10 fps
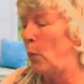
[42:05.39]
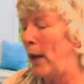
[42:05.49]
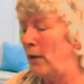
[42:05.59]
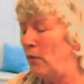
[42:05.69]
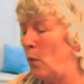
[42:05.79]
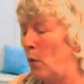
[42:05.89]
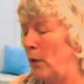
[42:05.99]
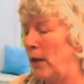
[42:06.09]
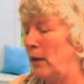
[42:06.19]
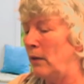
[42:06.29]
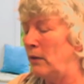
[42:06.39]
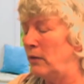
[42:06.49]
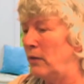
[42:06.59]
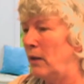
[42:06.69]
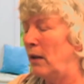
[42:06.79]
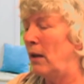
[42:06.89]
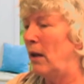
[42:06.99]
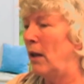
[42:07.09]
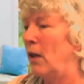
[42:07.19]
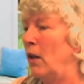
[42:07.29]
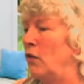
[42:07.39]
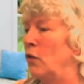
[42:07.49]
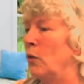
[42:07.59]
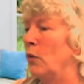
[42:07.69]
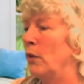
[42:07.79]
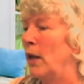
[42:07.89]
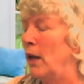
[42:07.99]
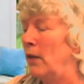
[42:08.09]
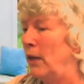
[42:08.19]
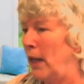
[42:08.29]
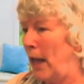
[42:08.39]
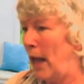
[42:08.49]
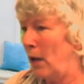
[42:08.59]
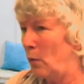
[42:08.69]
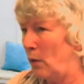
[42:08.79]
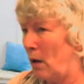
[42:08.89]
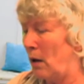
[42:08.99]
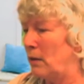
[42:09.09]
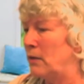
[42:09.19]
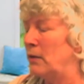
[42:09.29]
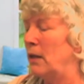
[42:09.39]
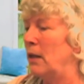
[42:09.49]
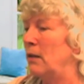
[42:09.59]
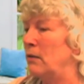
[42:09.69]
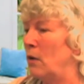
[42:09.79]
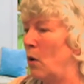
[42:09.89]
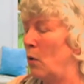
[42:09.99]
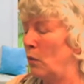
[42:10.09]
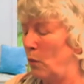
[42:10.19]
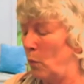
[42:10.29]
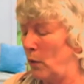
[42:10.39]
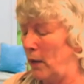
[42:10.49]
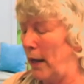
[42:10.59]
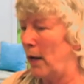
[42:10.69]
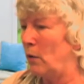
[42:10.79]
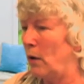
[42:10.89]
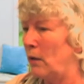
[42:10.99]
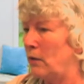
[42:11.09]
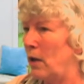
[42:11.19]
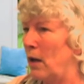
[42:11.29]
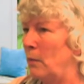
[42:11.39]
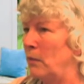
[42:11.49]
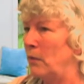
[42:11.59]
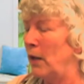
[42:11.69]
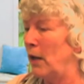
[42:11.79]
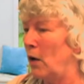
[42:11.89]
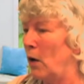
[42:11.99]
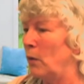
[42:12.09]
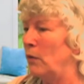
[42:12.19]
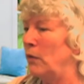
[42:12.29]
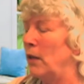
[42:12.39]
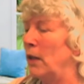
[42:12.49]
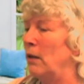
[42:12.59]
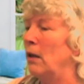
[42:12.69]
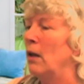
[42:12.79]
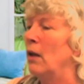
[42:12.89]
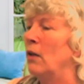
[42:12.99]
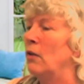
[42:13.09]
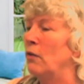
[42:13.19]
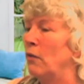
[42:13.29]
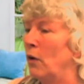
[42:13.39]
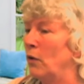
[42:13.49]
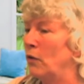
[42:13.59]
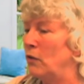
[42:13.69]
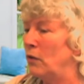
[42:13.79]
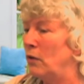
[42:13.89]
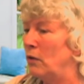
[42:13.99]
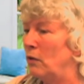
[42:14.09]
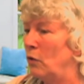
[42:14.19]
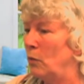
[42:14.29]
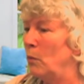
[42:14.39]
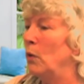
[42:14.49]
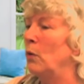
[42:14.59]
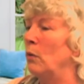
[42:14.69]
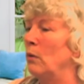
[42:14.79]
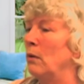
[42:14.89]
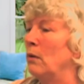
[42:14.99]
wait for is until the equinox is over. When the equinox comes and goes, then the first new moon